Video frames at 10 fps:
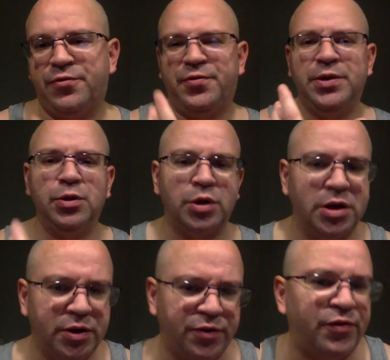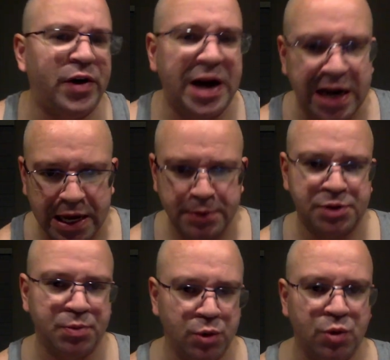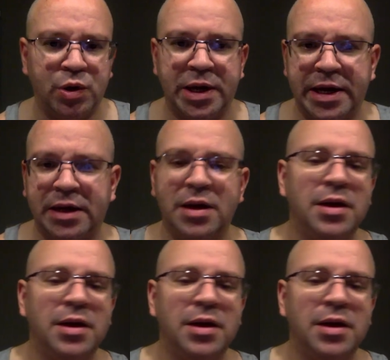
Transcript: feel good vibes, bro? Like